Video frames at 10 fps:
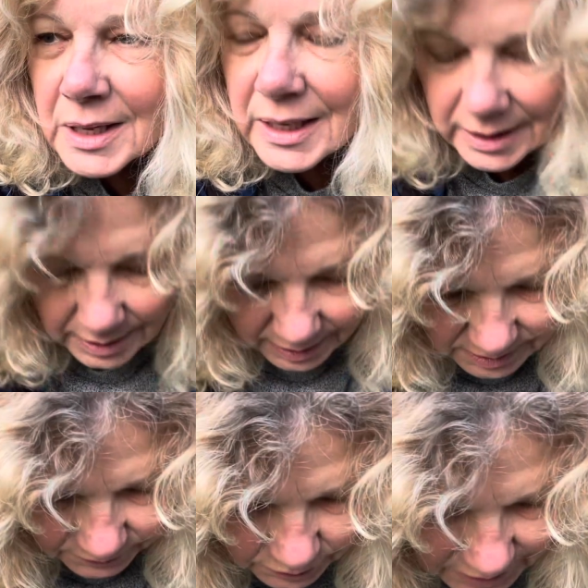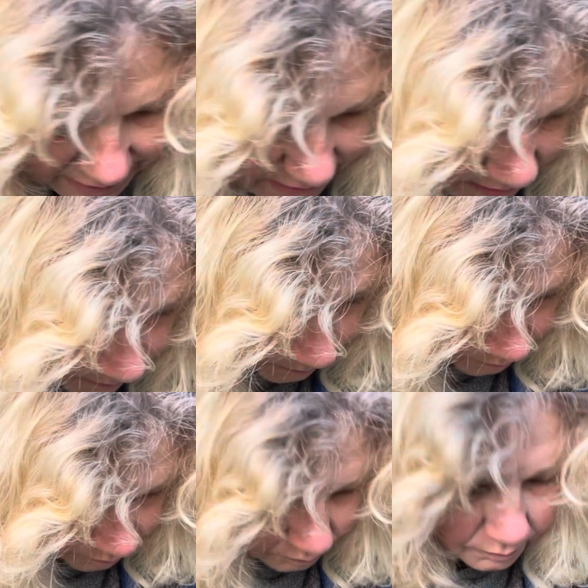in the next few days,
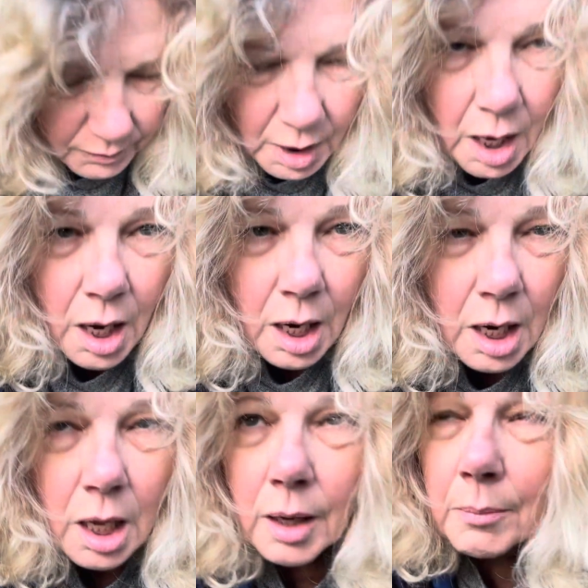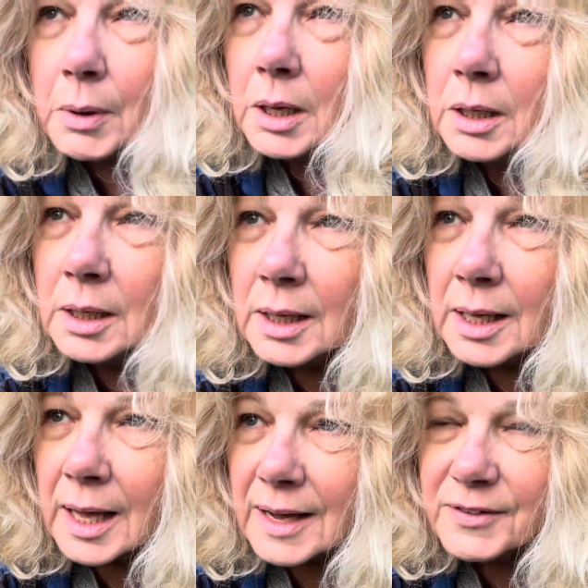I'll
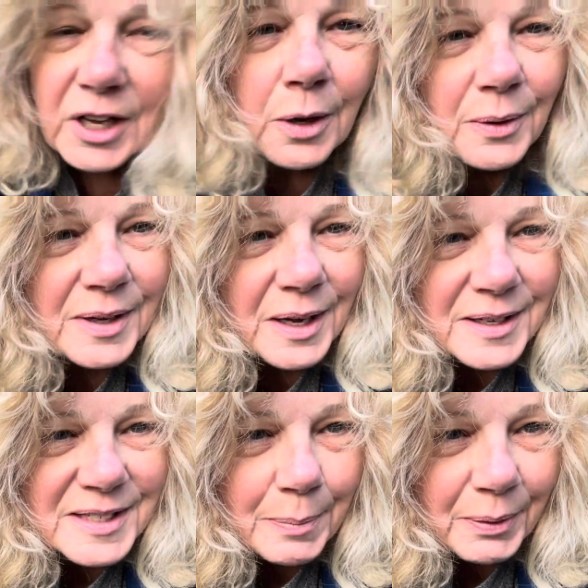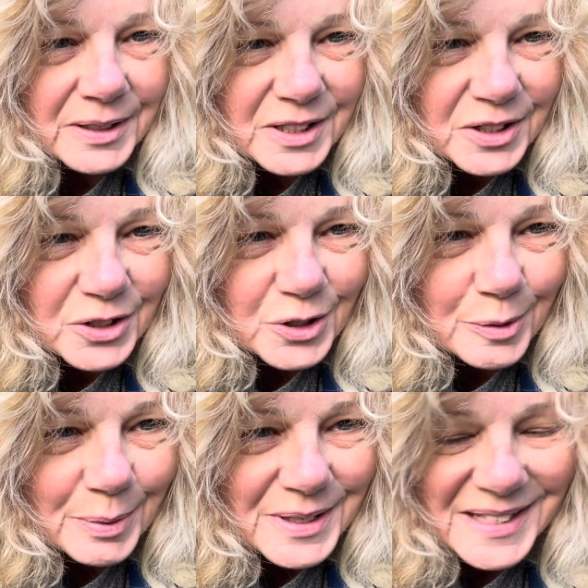have a go at separating the
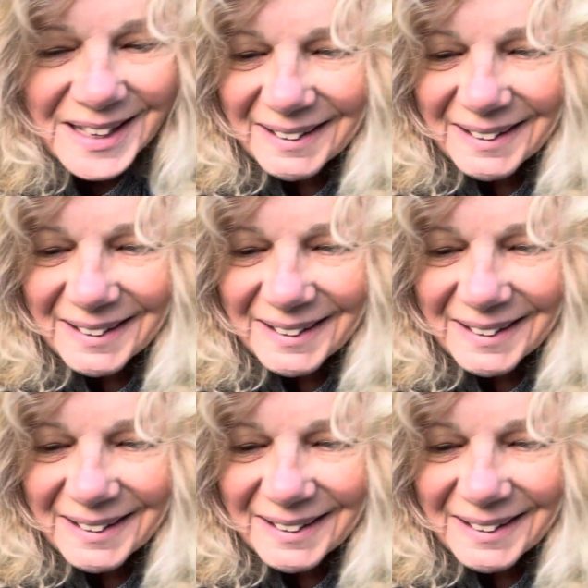tubers,